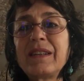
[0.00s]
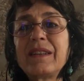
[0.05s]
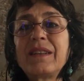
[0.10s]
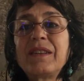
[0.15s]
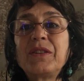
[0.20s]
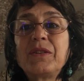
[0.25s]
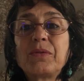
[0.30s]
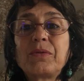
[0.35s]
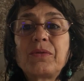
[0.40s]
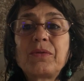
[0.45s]

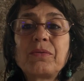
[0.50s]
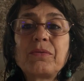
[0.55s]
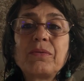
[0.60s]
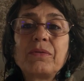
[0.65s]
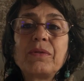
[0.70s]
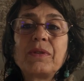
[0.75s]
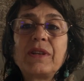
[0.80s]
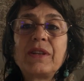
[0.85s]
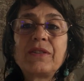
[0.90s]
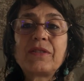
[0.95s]
you
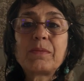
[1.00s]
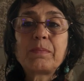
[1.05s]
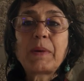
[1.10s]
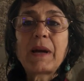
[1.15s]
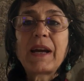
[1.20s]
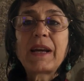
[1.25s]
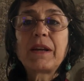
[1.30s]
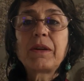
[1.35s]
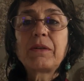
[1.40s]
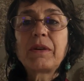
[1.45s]
do
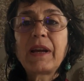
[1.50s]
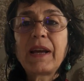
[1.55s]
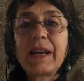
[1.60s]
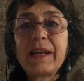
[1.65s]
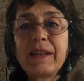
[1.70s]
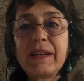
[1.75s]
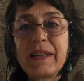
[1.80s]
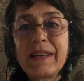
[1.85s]
inspire and